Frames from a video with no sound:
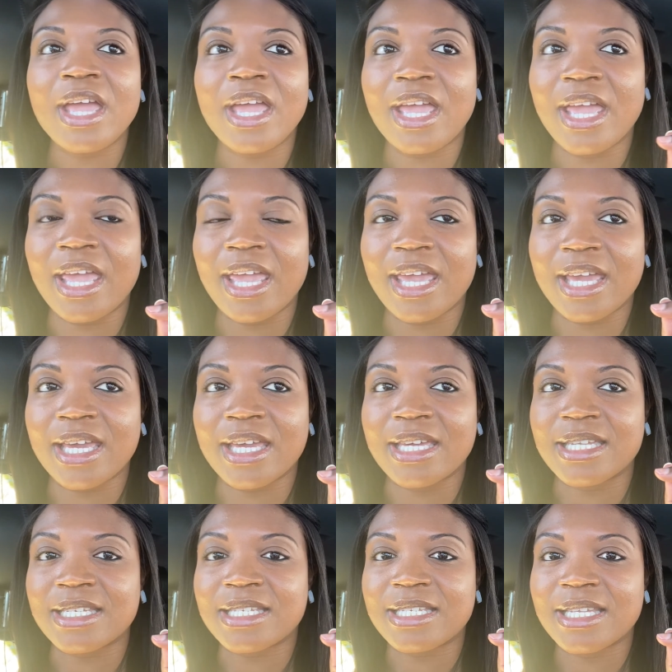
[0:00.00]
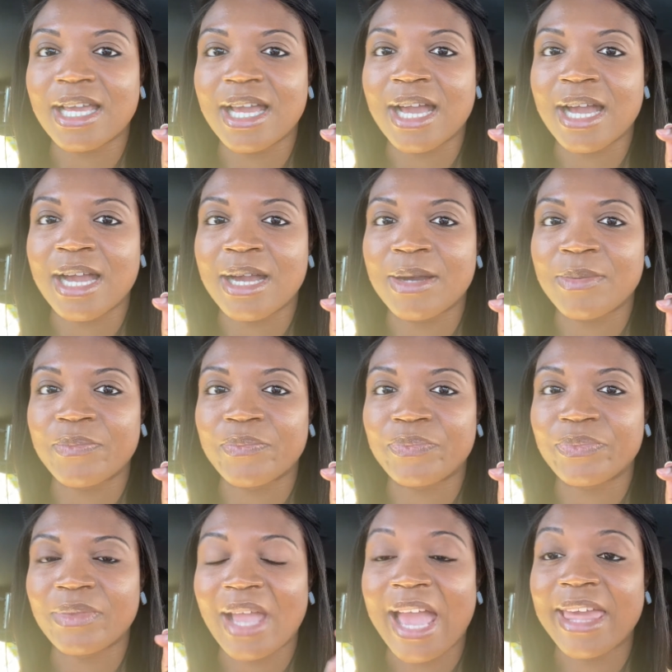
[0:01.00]
and
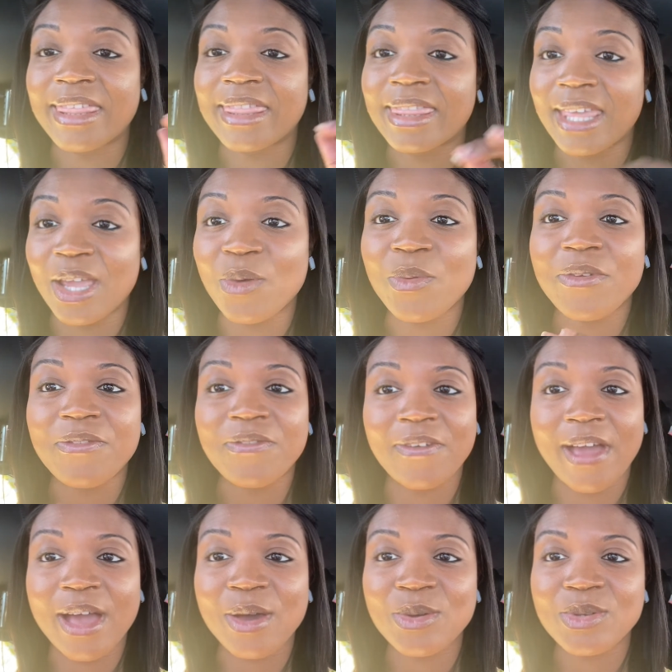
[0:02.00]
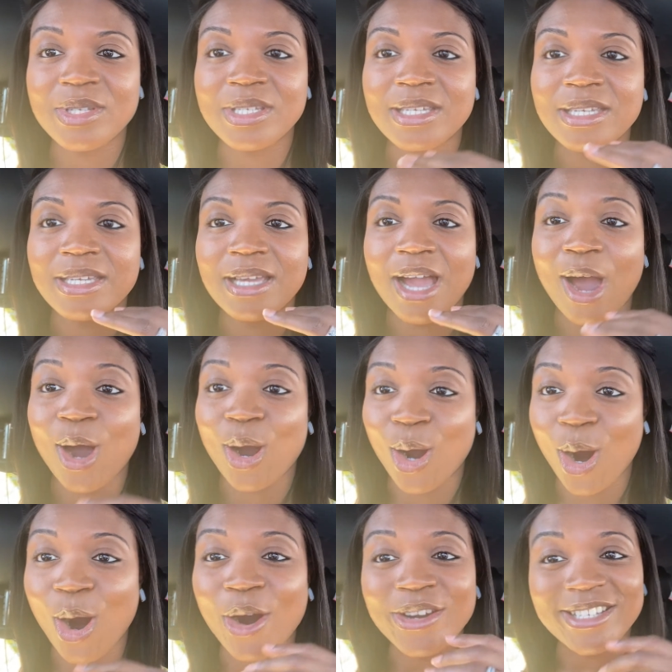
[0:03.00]
I think we found our
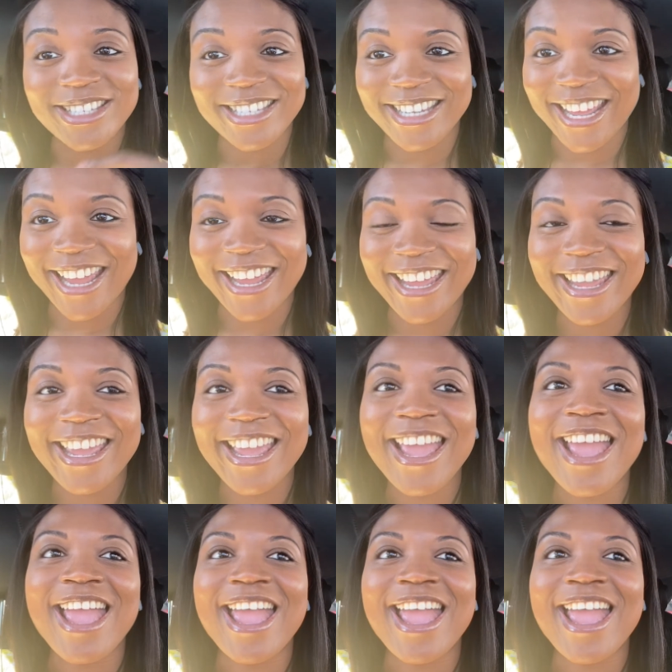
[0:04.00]
car today.